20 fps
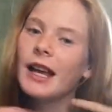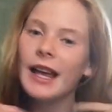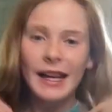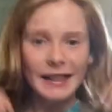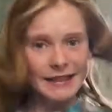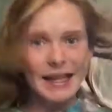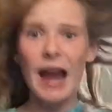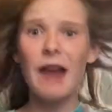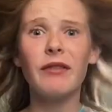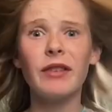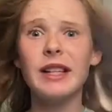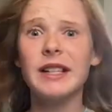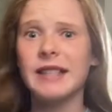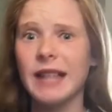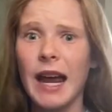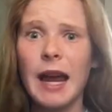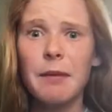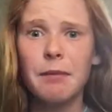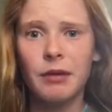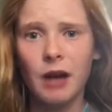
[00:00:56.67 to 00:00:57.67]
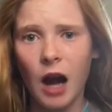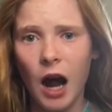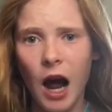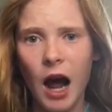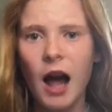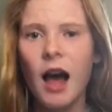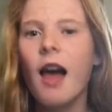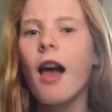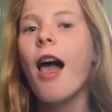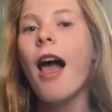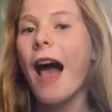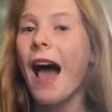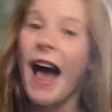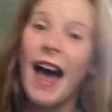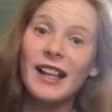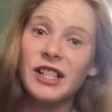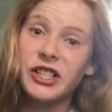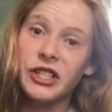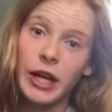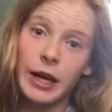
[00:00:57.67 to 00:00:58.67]
It's every day, bruh,
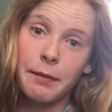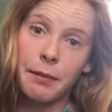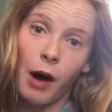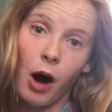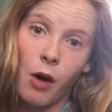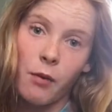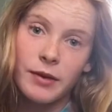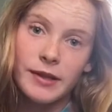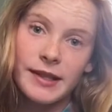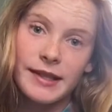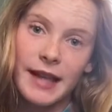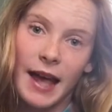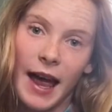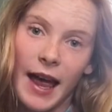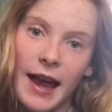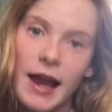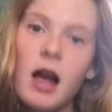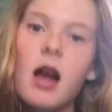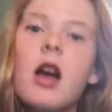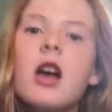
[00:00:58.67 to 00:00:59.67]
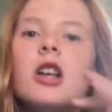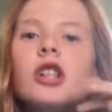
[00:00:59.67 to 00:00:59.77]
as Jake Paul would say.